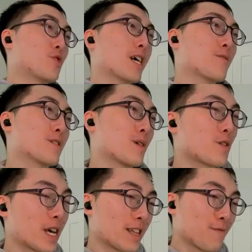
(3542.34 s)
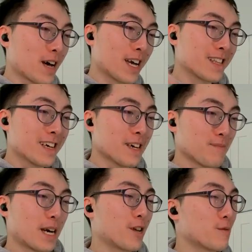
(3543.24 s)
channel as well. You can find
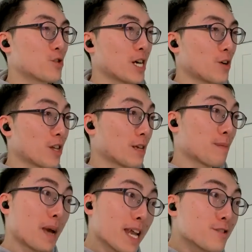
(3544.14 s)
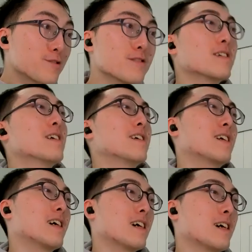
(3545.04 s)
my YouTube channel on the panel.
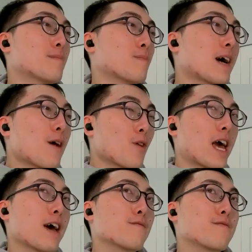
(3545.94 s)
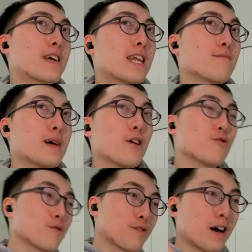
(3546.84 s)
Uh, I will have kind of my
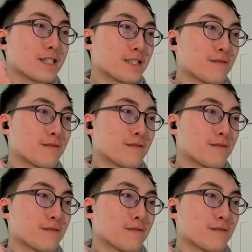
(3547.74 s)
own thoughts